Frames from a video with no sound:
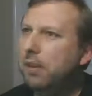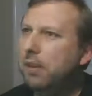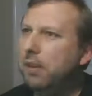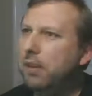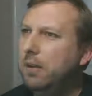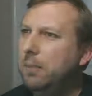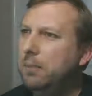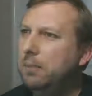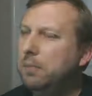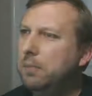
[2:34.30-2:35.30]

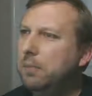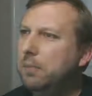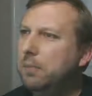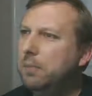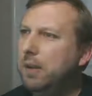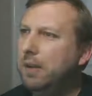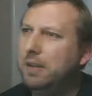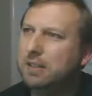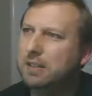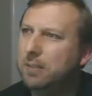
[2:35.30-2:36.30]
um, I
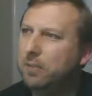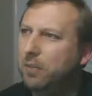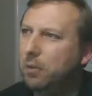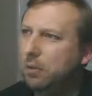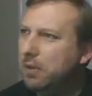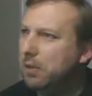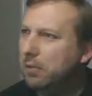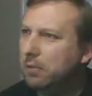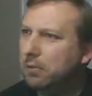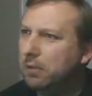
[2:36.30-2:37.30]
got a temp folder
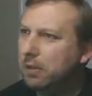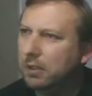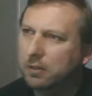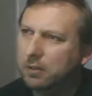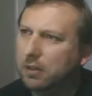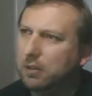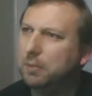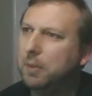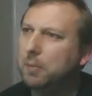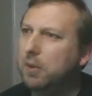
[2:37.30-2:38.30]
here, and you know
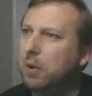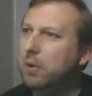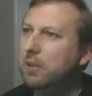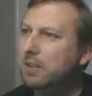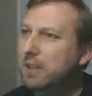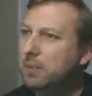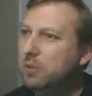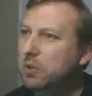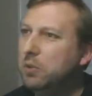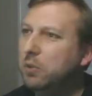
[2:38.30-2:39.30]
I'm going to go into temp
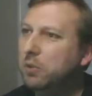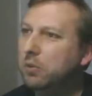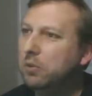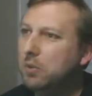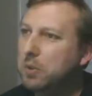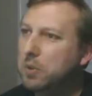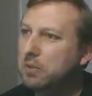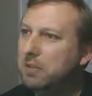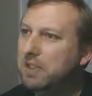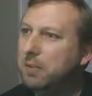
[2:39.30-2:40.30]
two, maybe
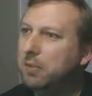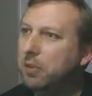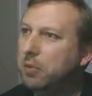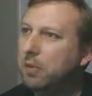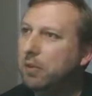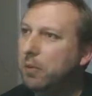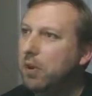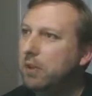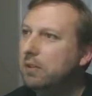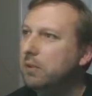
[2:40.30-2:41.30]
even temp three if I
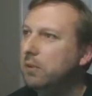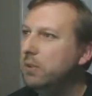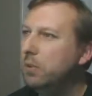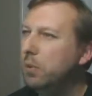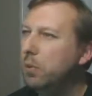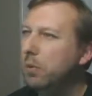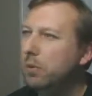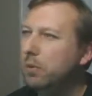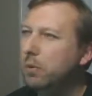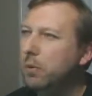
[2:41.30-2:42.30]
wanted to. So
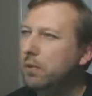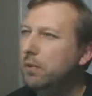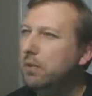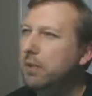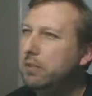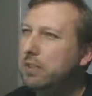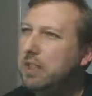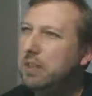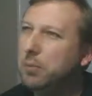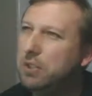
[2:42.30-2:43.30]
we're quite a few levels
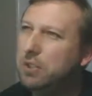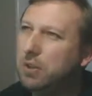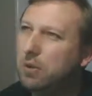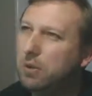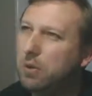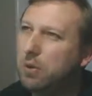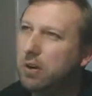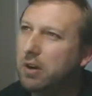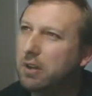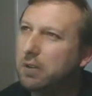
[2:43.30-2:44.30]
deep. But just go to the
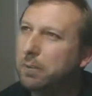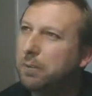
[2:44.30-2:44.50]
URL,